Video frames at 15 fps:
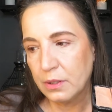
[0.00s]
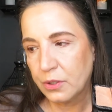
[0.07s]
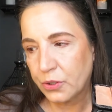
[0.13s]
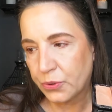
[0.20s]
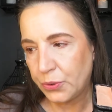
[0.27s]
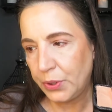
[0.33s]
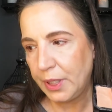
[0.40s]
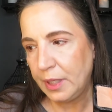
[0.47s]

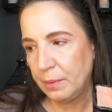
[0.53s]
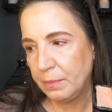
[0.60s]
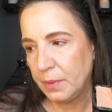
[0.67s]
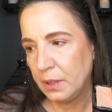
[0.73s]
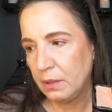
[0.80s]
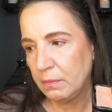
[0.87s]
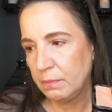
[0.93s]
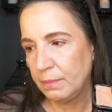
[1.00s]
cream
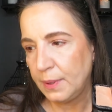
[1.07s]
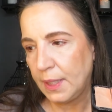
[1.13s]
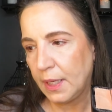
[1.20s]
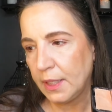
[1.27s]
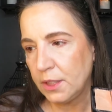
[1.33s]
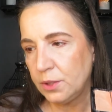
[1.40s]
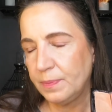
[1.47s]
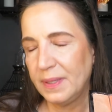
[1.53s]

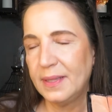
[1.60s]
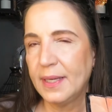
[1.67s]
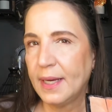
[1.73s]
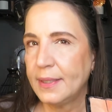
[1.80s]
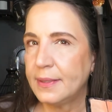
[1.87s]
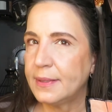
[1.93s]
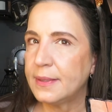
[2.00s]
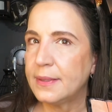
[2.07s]
blush, but
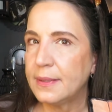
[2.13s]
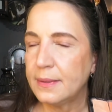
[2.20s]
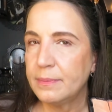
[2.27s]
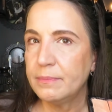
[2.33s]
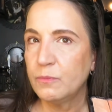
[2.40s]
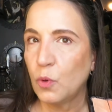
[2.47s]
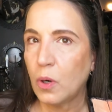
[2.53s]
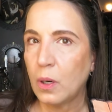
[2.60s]
that's
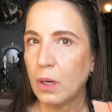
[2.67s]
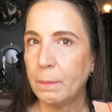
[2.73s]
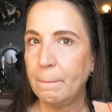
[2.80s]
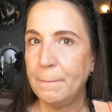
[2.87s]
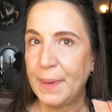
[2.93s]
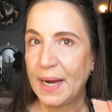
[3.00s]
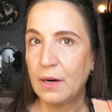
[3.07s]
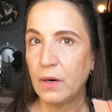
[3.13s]
more
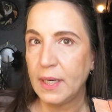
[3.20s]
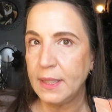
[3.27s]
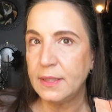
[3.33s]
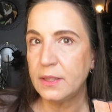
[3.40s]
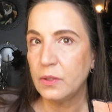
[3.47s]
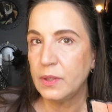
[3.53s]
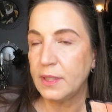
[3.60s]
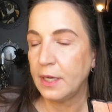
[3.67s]
berry,
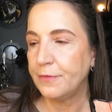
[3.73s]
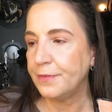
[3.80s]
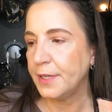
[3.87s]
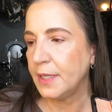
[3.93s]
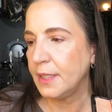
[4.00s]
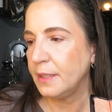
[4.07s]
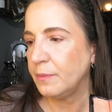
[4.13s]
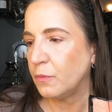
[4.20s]
so
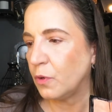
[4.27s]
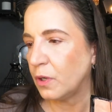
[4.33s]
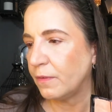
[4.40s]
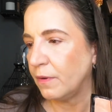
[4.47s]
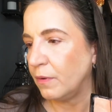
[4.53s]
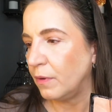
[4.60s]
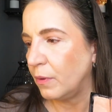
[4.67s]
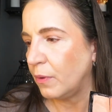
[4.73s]
definitely
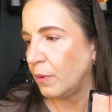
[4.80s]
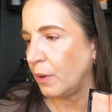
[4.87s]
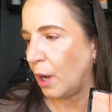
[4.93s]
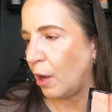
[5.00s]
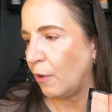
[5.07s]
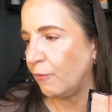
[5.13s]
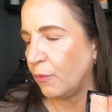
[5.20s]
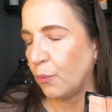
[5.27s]
more
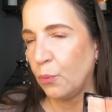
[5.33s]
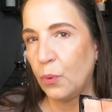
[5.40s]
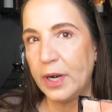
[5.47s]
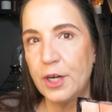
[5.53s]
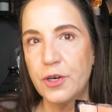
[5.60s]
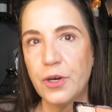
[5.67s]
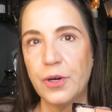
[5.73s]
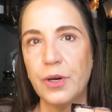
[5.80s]
of a
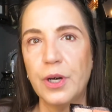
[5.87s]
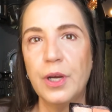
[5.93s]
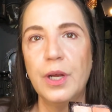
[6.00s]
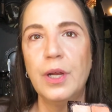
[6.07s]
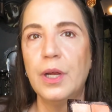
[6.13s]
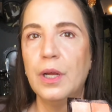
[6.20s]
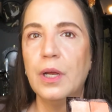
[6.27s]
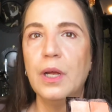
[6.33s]
winter
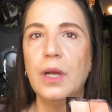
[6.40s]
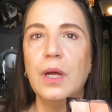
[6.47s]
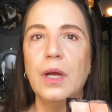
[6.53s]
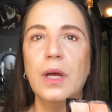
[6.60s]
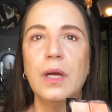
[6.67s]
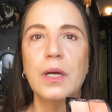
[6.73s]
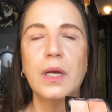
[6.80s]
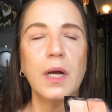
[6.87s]

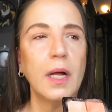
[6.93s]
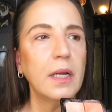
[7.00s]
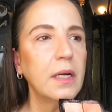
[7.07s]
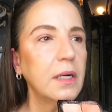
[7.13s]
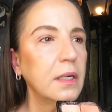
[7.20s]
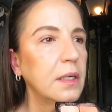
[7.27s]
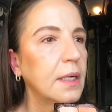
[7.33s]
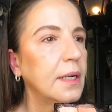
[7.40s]

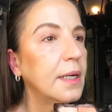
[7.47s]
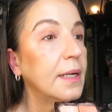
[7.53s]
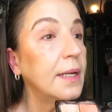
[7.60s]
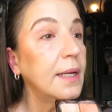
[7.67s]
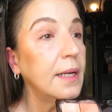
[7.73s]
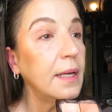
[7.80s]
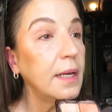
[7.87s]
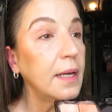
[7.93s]
color.
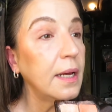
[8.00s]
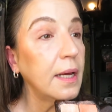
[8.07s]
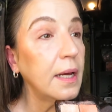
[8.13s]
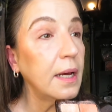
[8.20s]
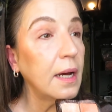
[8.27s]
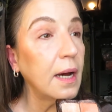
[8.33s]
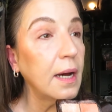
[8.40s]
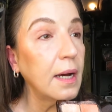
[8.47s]

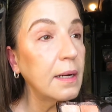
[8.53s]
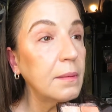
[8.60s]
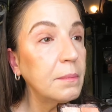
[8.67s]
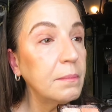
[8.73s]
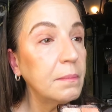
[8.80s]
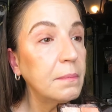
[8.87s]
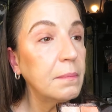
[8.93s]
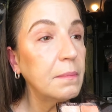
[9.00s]
But